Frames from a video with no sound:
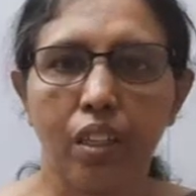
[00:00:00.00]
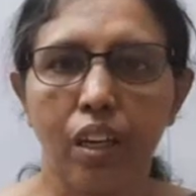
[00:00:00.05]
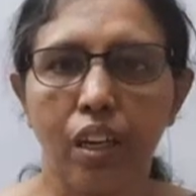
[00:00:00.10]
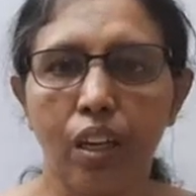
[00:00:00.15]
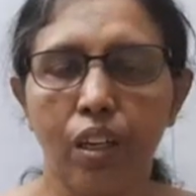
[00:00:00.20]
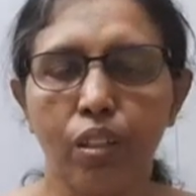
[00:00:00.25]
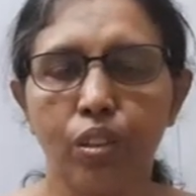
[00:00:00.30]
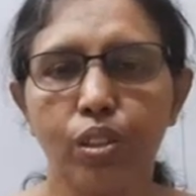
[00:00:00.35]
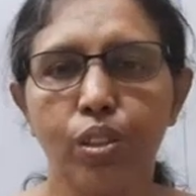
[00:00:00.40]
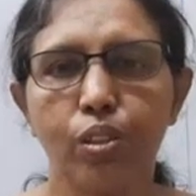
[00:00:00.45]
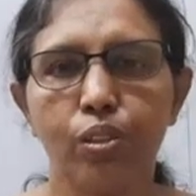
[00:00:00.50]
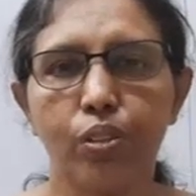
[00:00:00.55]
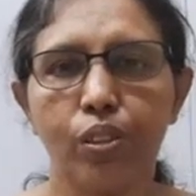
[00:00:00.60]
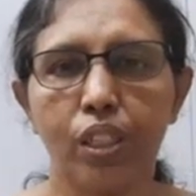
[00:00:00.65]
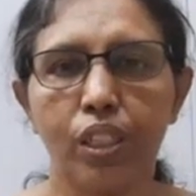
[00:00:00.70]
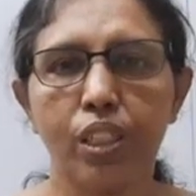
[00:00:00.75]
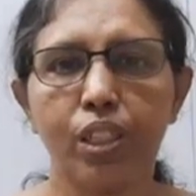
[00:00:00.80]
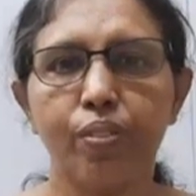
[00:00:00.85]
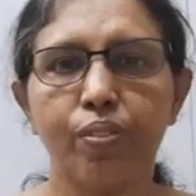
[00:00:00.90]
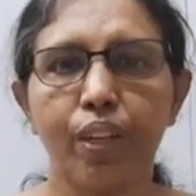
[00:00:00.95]
Hello
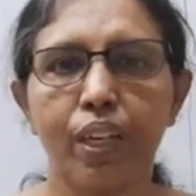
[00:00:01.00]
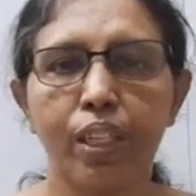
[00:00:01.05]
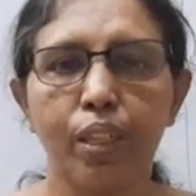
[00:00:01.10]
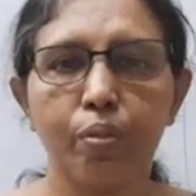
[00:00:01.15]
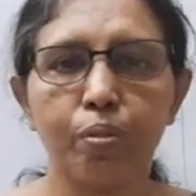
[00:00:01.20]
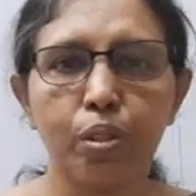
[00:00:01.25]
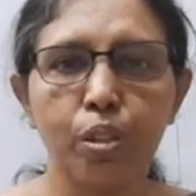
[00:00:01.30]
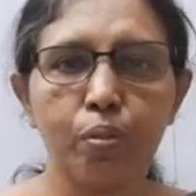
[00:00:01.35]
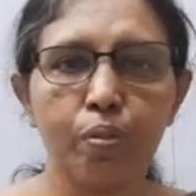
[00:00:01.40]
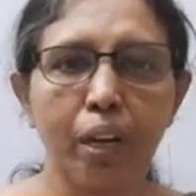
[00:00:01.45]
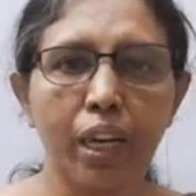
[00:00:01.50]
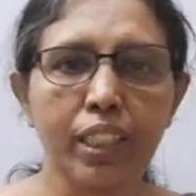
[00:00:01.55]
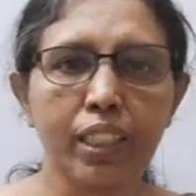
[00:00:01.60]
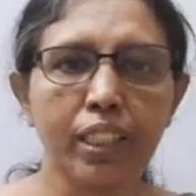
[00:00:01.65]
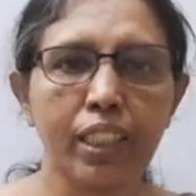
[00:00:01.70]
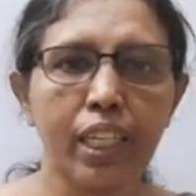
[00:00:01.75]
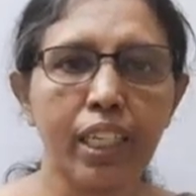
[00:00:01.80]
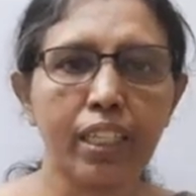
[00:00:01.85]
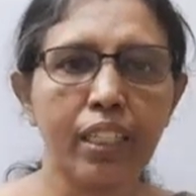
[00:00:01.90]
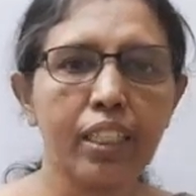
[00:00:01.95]
students, welcome to Max
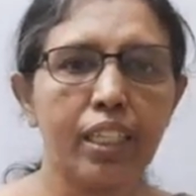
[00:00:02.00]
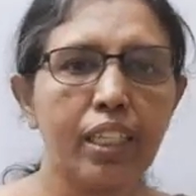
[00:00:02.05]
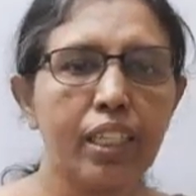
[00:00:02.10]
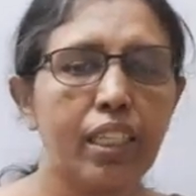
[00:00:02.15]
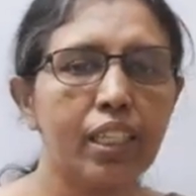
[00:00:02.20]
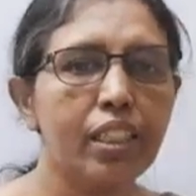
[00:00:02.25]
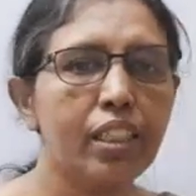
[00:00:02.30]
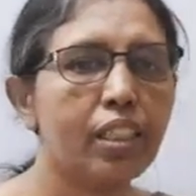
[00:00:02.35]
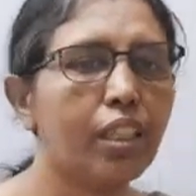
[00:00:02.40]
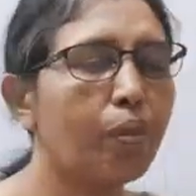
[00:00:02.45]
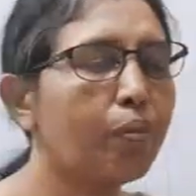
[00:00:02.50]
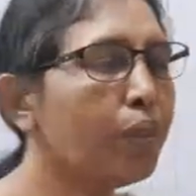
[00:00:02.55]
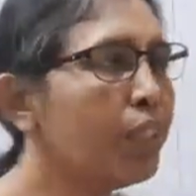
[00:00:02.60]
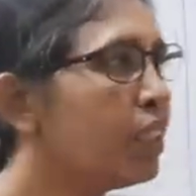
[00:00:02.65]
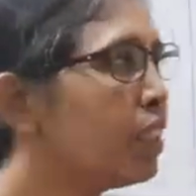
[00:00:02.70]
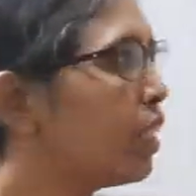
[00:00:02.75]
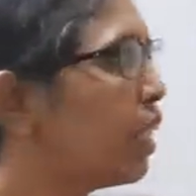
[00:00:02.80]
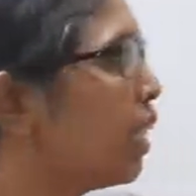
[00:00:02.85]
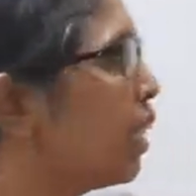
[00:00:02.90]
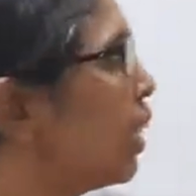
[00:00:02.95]
and Tamil
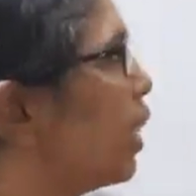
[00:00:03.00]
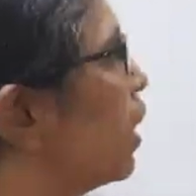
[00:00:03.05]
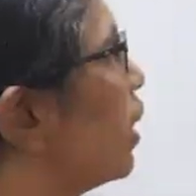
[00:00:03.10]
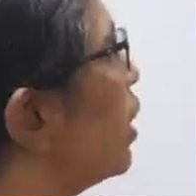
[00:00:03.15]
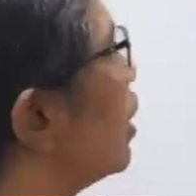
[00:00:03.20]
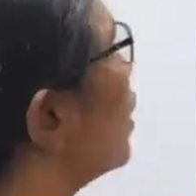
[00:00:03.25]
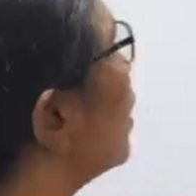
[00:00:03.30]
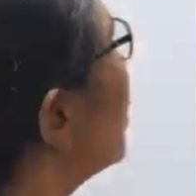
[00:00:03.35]
channel.